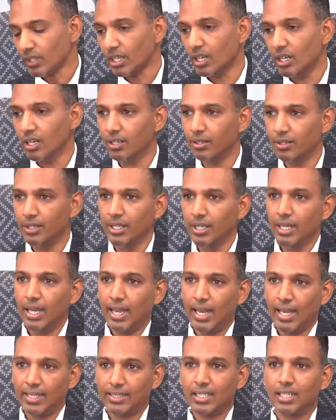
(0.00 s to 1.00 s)
uh,
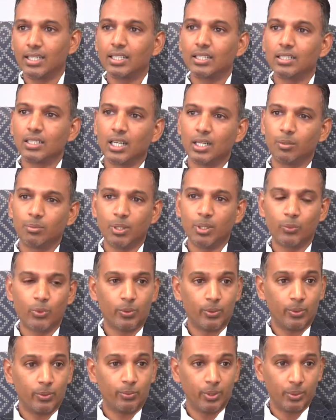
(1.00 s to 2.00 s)
at that Indaba, we,
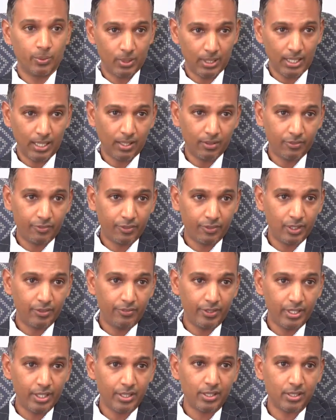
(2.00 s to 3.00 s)
we will have uh,
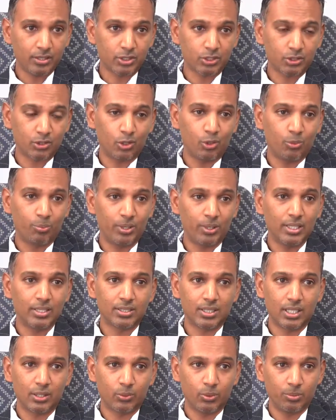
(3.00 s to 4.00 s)
various role
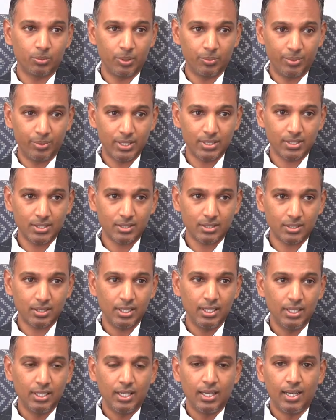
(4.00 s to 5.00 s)
players that will be present,
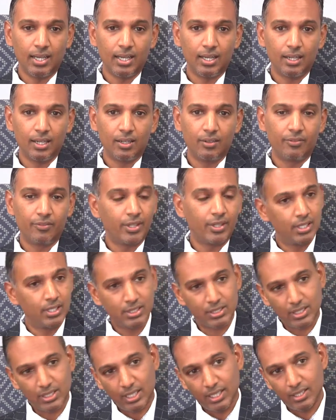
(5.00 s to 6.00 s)
uh,
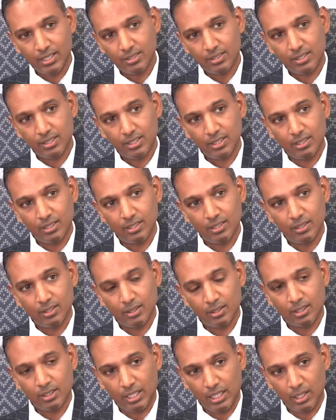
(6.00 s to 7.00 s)
various client, uh,
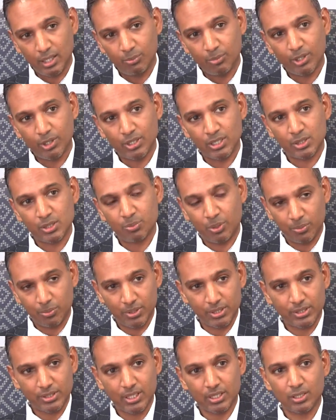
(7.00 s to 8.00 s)
client bodies,
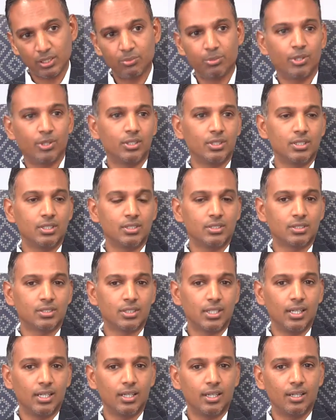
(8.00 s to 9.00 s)
public sector bodies.
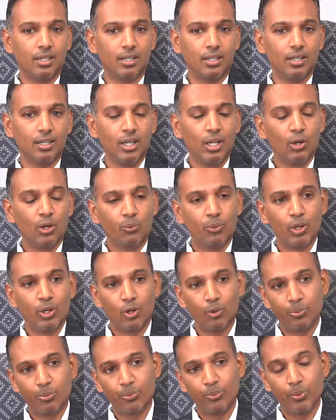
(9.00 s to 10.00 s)
Uh, we
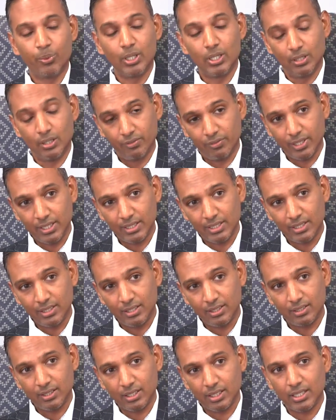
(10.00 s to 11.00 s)
hope we
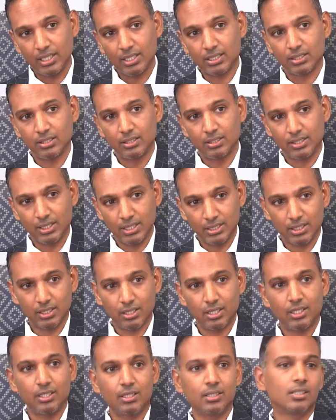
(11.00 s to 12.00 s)
inviting the National
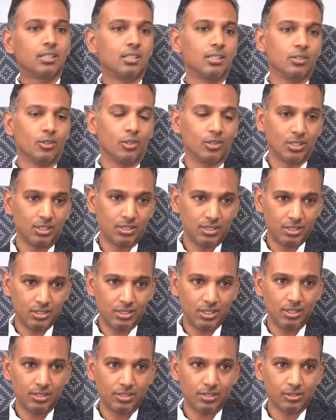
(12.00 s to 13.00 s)
Treasury, the Auditor
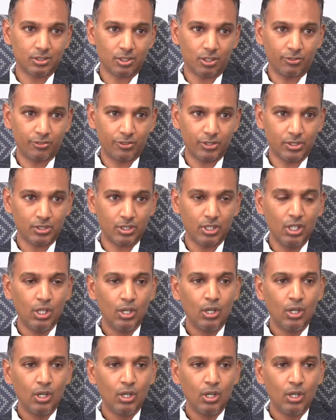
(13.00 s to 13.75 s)
General's Office,